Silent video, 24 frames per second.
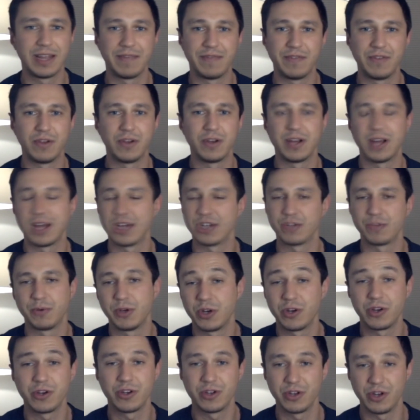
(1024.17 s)
if you're an mm-hmm.
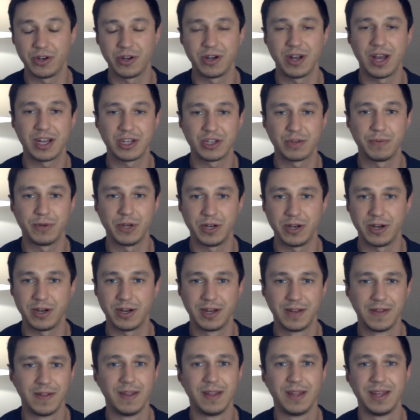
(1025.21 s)
entrepreneur you're an
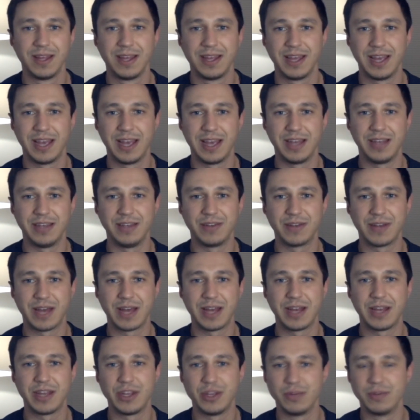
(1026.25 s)
entrepreneur and you kind of